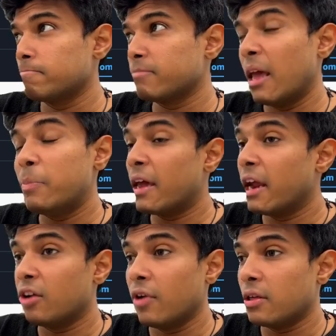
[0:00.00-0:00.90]
API
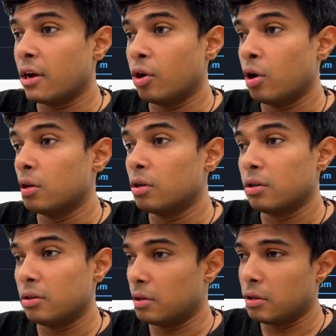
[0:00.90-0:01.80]
gateways, and all.
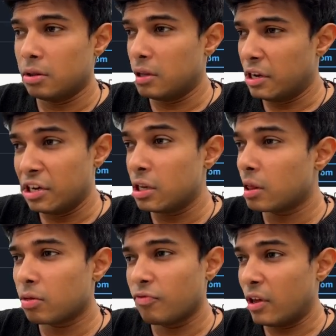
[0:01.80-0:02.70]
It
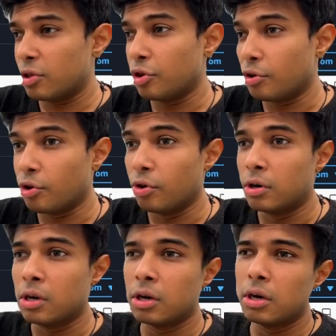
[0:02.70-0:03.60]
is very secure,
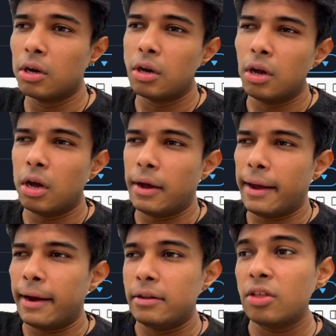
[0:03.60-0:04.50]

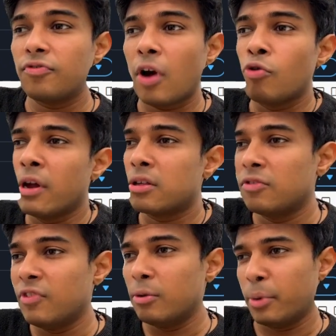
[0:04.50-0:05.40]
and this
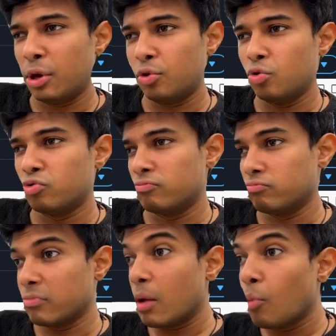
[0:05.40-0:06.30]
foundation will make you
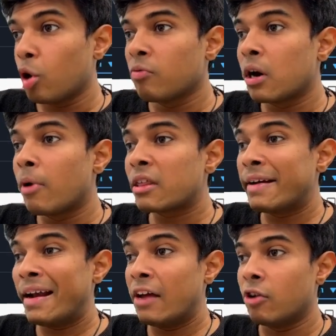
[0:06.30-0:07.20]
more
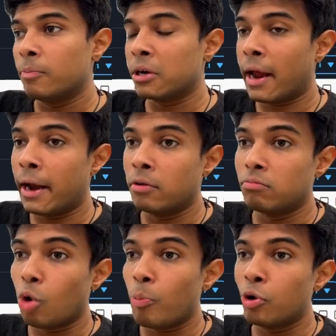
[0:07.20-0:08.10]
versatile developer and
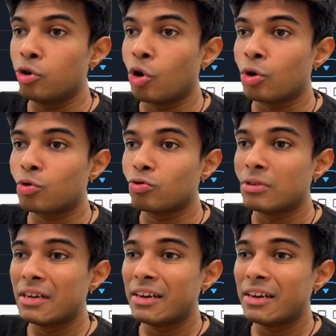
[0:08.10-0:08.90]
open doors to